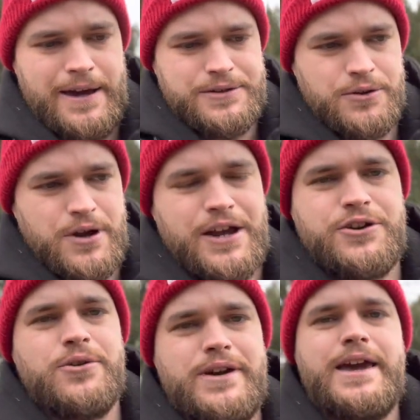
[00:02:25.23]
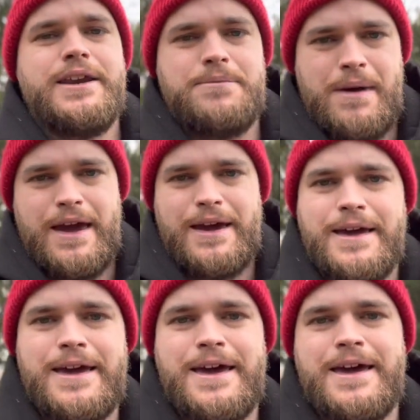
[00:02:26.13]
So God created man
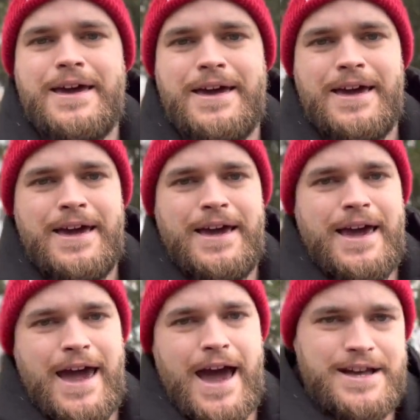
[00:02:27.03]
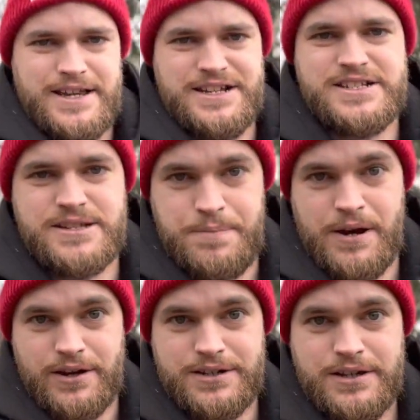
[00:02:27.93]
as a
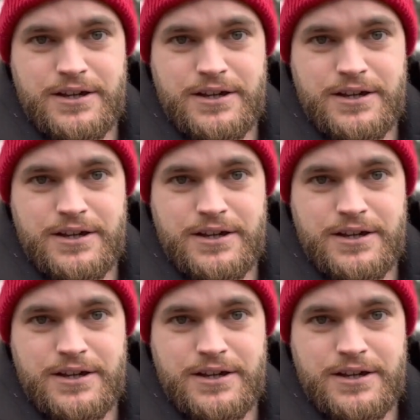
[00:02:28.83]
spirit.